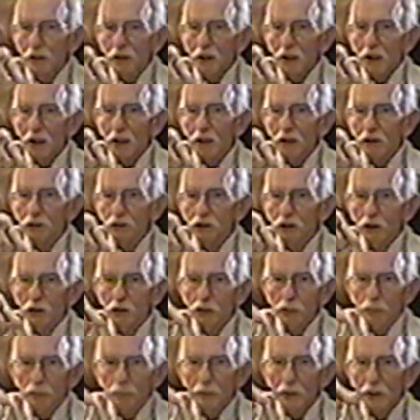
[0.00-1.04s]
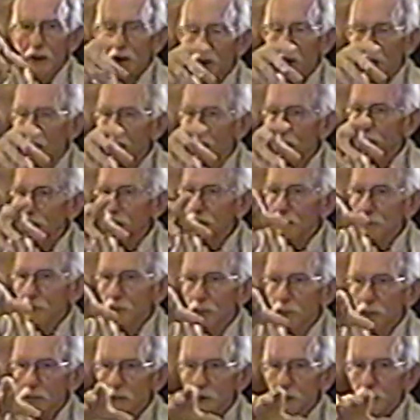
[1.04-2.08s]
and just made a
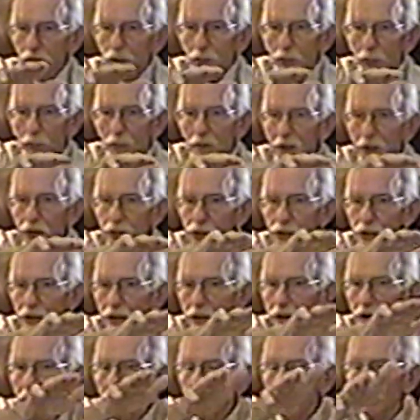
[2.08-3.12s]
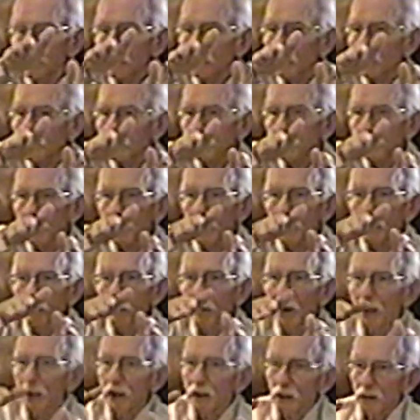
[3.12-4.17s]
correction and just came
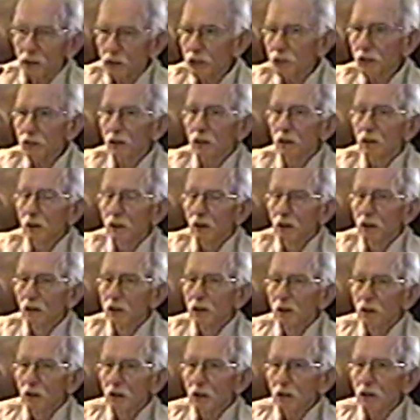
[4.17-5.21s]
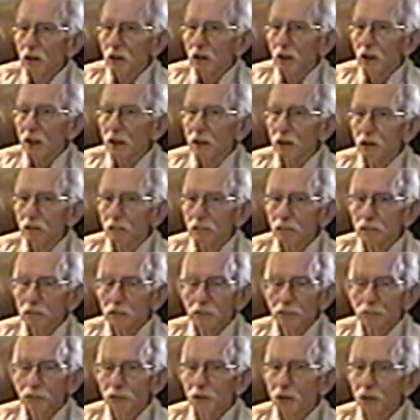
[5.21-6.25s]
at us like
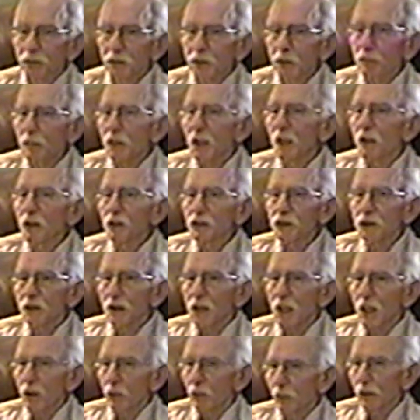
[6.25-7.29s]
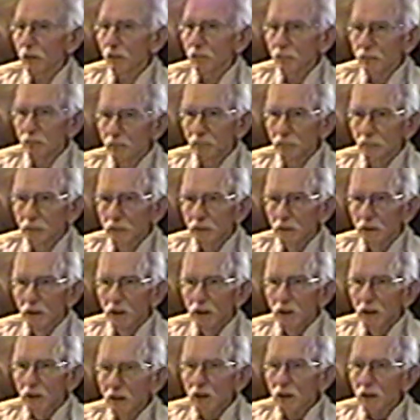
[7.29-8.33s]
50 miles an hour.
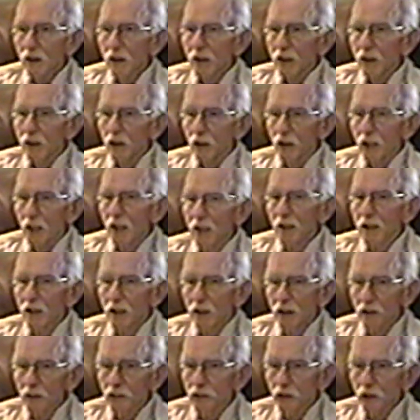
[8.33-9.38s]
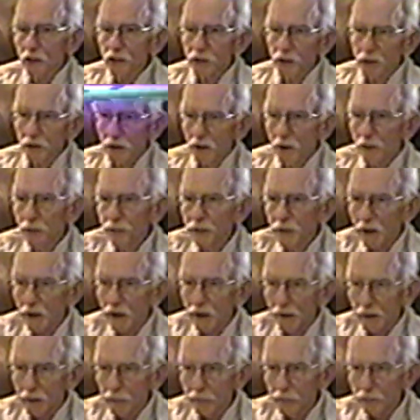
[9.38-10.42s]
And I had just enough
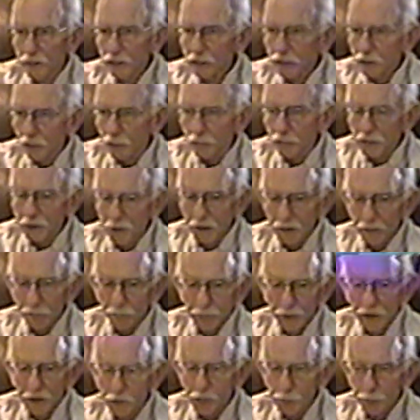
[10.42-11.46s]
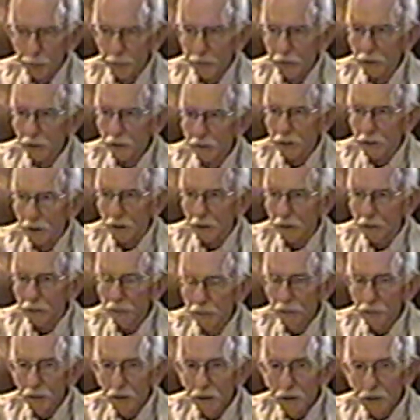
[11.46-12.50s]
time to take my spear gun
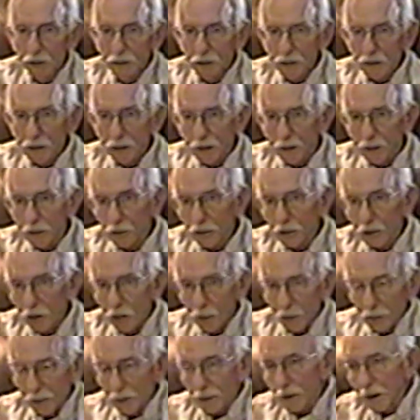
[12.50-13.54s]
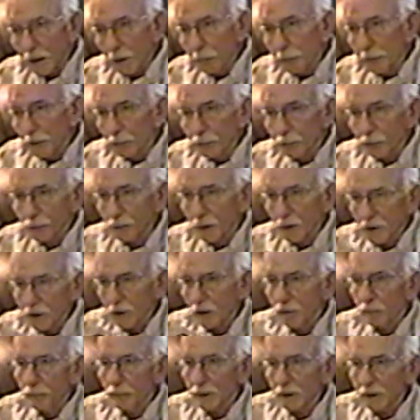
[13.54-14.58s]
and hold it up in front
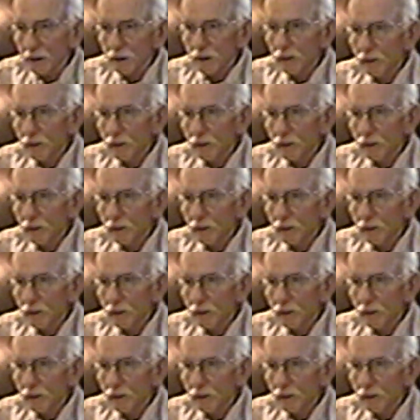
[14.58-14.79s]
of me